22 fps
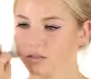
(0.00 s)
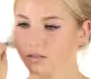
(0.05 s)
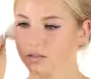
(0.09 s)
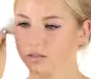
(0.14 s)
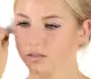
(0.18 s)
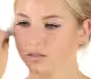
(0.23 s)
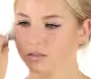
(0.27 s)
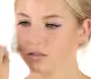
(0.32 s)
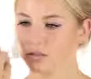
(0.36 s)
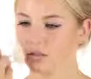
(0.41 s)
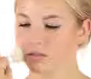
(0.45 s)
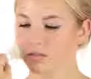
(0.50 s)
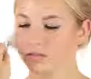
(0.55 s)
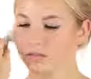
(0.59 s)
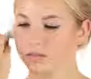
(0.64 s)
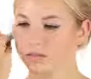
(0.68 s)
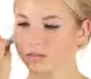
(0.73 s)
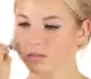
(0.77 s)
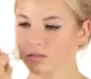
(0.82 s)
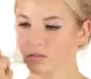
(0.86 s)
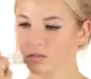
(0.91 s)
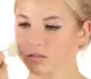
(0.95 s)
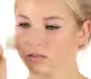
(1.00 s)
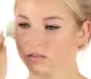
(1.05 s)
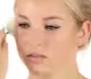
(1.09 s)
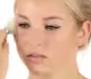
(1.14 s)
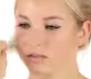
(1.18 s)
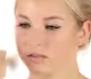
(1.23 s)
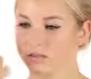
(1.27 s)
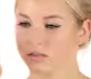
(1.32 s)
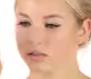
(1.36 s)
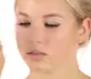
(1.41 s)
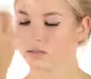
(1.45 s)

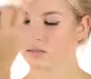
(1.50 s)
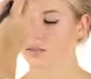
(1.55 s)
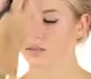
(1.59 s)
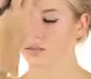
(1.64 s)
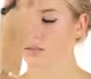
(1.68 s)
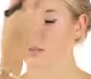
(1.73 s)
Nobody speaks.